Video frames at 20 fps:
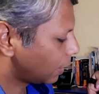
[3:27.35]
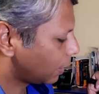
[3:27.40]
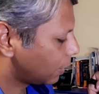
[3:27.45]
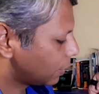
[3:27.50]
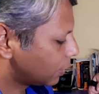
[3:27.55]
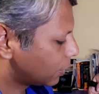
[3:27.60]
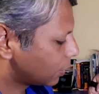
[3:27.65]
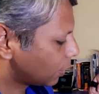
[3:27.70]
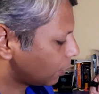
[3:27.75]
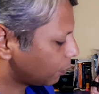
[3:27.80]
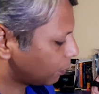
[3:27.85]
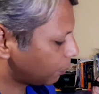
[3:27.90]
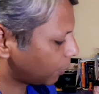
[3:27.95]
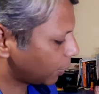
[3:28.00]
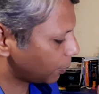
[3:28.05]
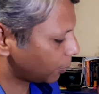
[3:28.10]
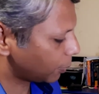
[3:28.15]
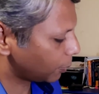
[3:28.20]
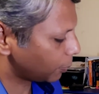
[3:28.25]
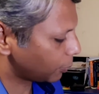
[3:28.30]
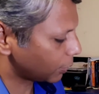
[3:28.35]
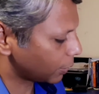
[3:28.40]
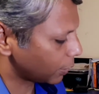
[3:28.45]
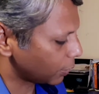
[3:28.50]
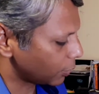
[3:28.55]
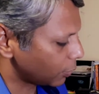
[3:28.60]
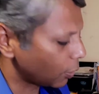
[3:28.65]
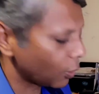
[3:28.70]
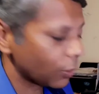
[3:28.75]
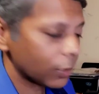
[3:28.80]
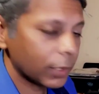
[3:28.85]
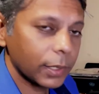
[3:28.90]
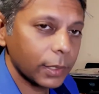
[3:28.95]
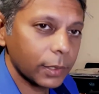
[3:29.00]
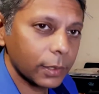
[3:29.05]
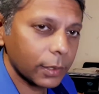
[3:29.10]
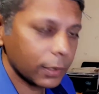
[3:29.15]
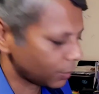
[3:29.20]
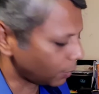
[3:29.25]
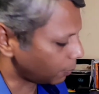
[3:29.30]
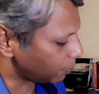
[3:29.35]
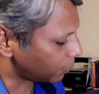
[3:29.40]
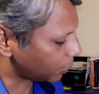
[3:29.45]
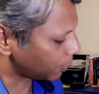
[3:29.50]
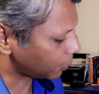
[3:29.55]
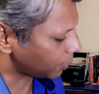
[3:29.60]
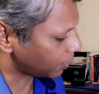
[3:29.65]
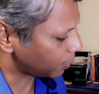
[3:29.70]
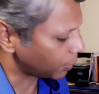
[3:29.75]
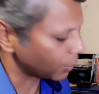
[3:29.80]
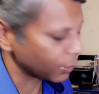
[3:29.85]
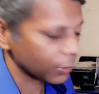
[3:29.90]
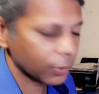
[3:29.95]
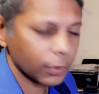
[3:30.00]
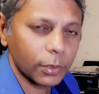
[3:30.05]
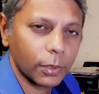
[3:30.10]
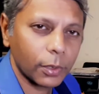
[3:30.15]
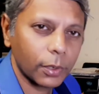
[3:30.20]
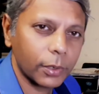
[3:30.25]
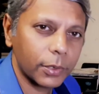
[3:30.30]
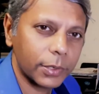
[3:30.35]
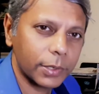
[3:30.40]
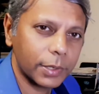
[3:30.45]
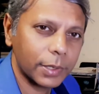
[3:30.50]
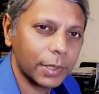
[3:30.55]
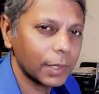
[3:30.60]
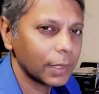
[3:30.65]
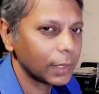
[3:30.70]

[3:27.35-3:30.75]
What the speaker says: Some people put a dot here, some people put a cross,